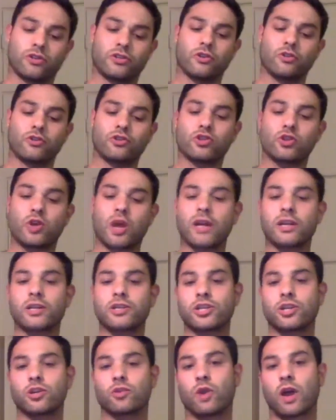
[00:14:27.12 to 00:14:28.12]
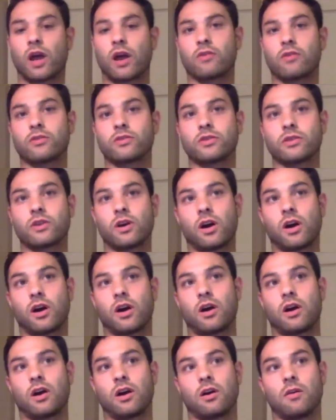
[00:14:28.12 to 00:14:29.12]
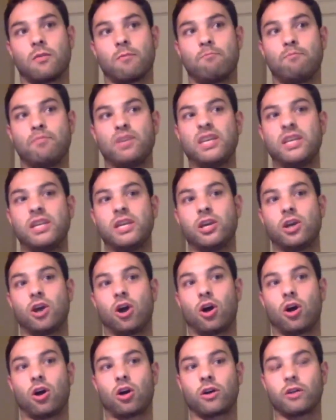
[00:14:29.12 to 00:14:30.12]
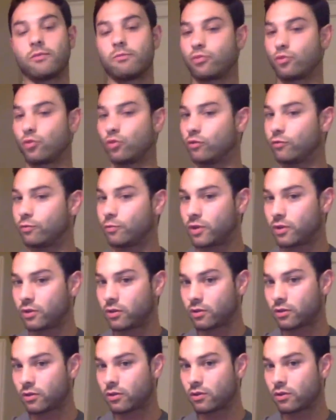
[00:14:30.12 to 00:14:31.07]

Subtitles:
So strategy around BDR improvement.